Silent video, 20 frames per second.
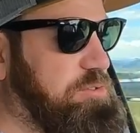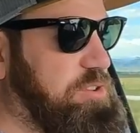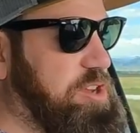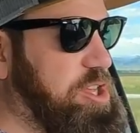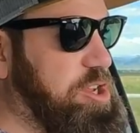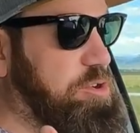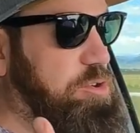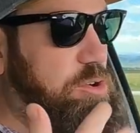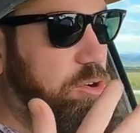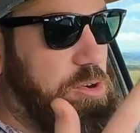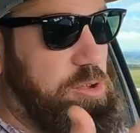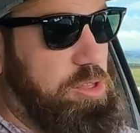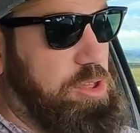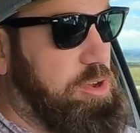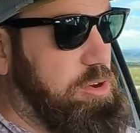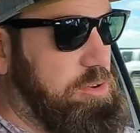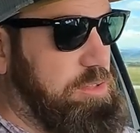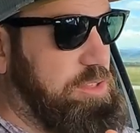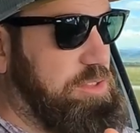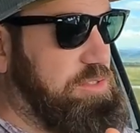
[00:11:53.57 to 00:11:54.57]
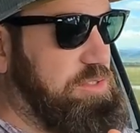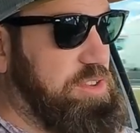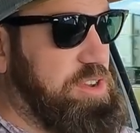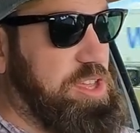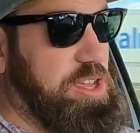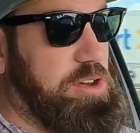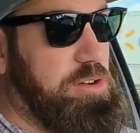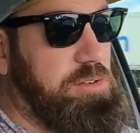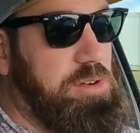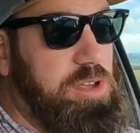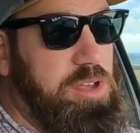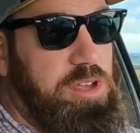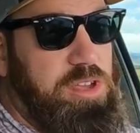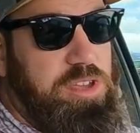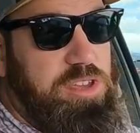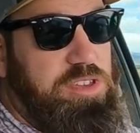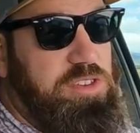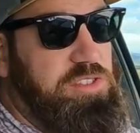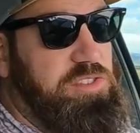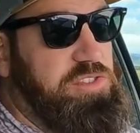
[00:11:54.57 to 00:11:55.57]
video earlier in this video,
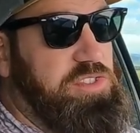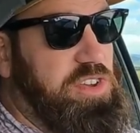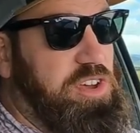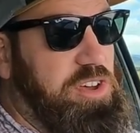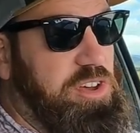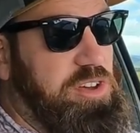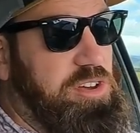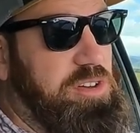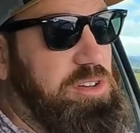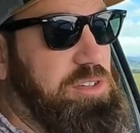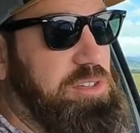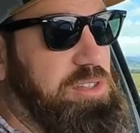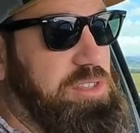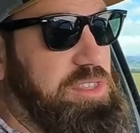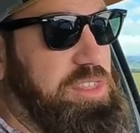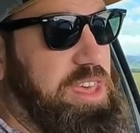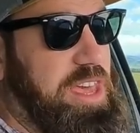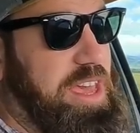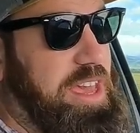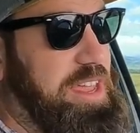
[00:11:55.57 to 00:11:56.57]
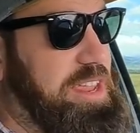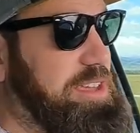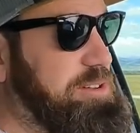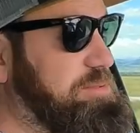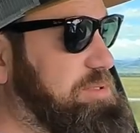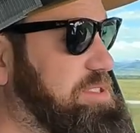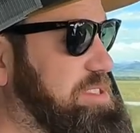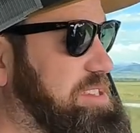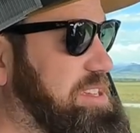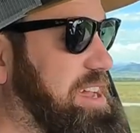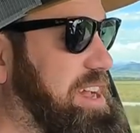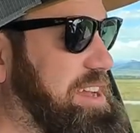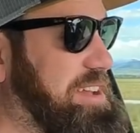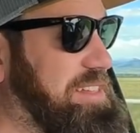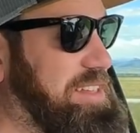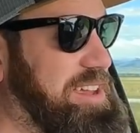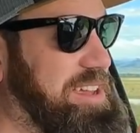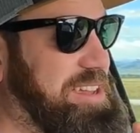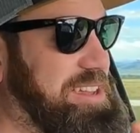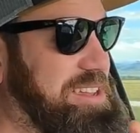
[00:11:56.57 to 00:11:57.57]
you saw that it was kind
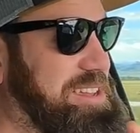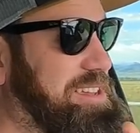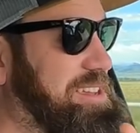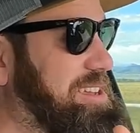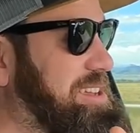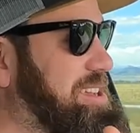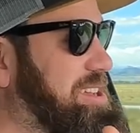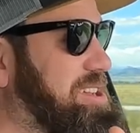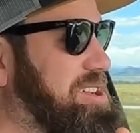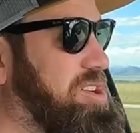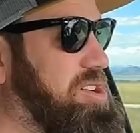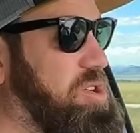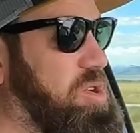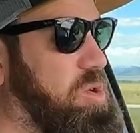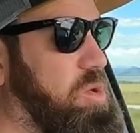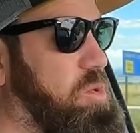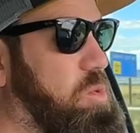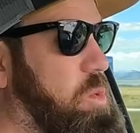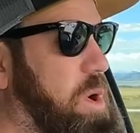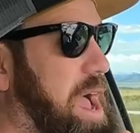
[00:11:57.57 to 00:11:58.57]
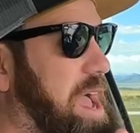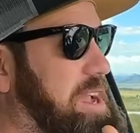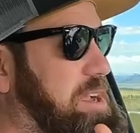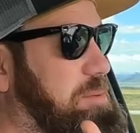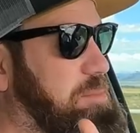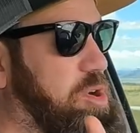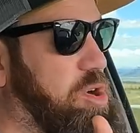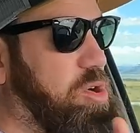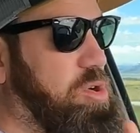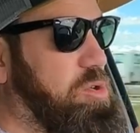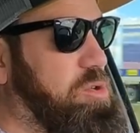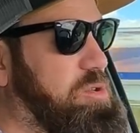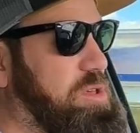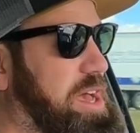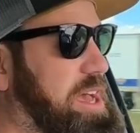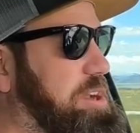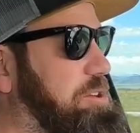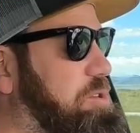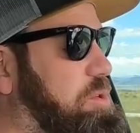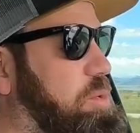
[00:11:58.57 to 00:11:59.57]
of like whack-a-mole.
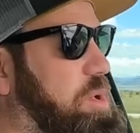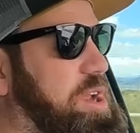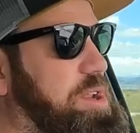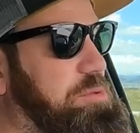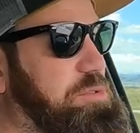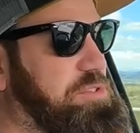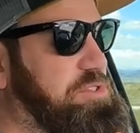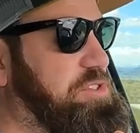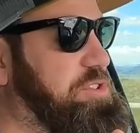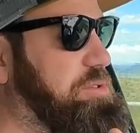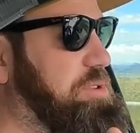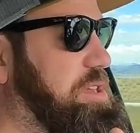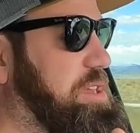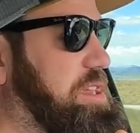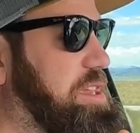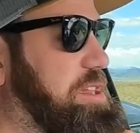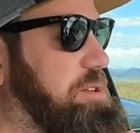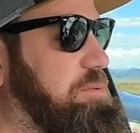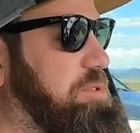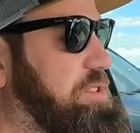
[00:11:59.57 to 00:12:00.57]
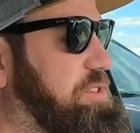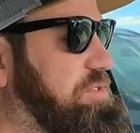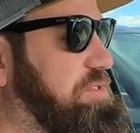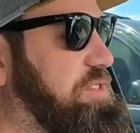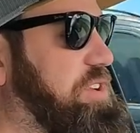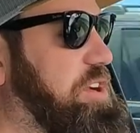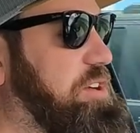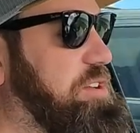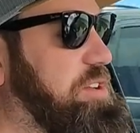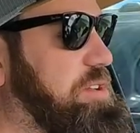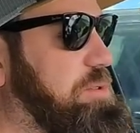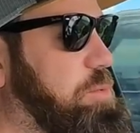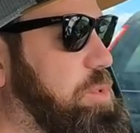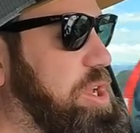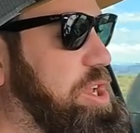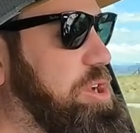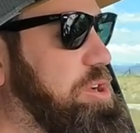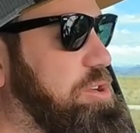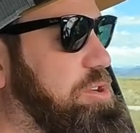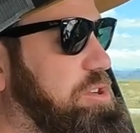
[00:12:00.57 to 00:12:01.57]
I don't know what it was doing. It was very
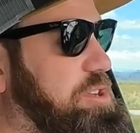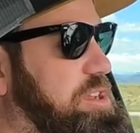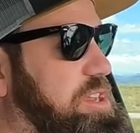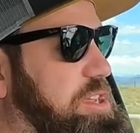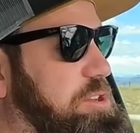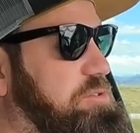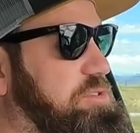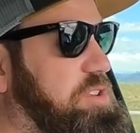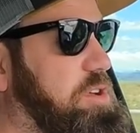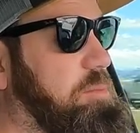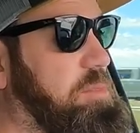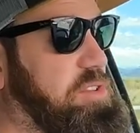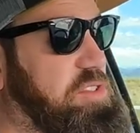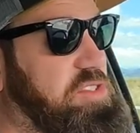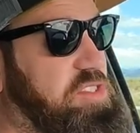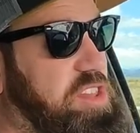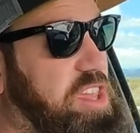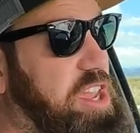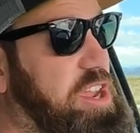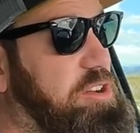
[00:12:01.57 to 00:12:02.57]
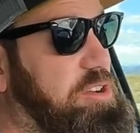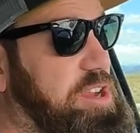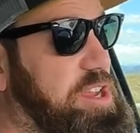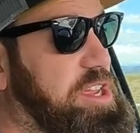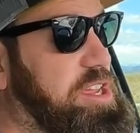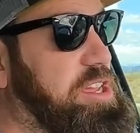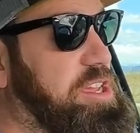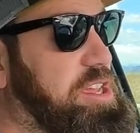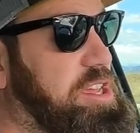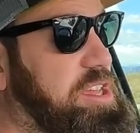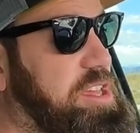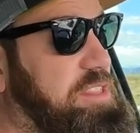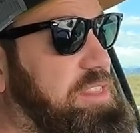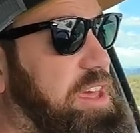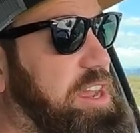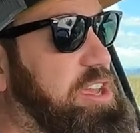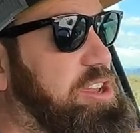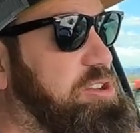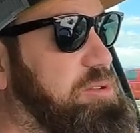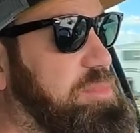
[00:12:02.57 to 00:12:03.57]
weird. It was almost scary
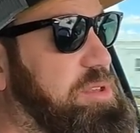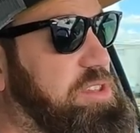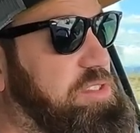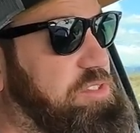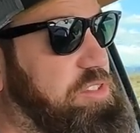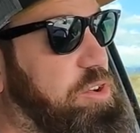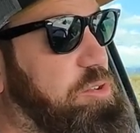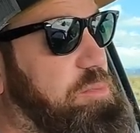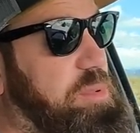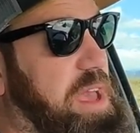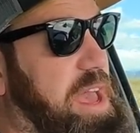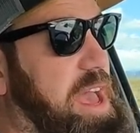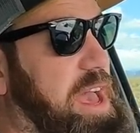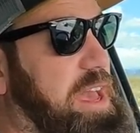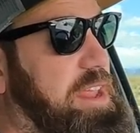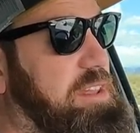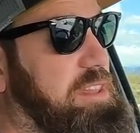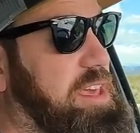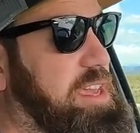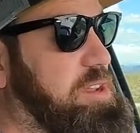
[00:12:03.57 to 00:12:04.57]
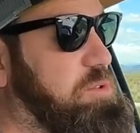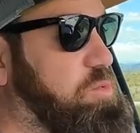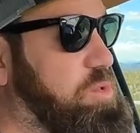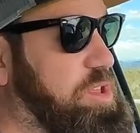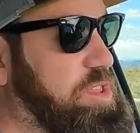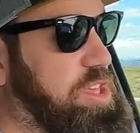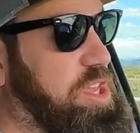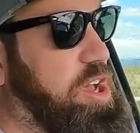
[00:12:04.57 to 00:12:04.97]
and it could be so bad, like really